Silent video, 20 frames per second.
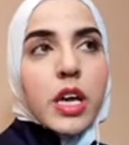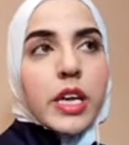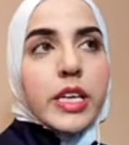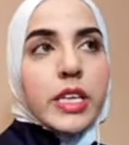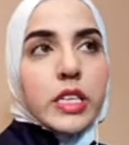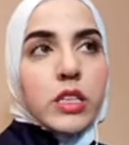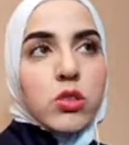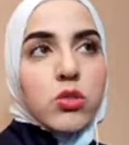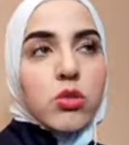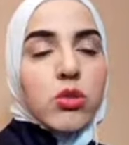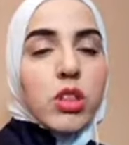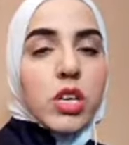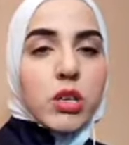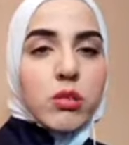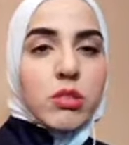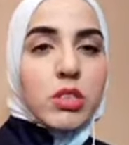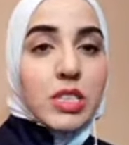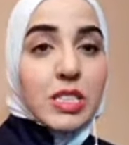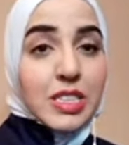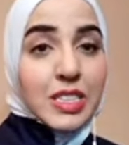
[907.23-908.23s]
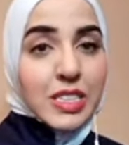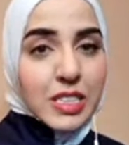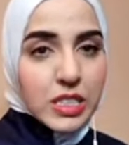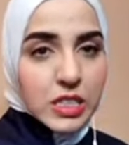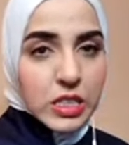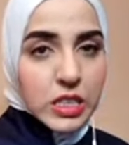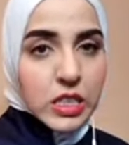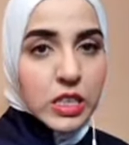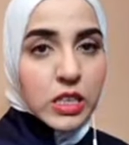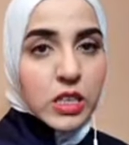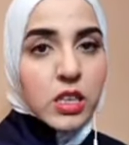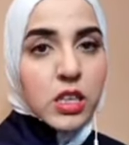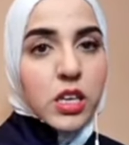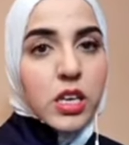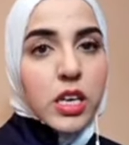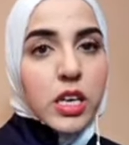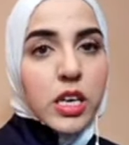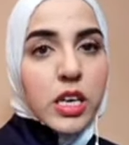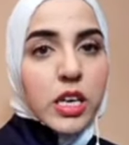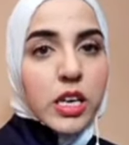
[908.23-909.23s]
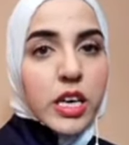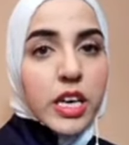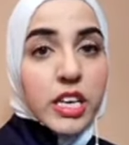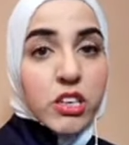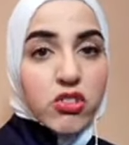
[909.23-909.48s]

In 2016, a,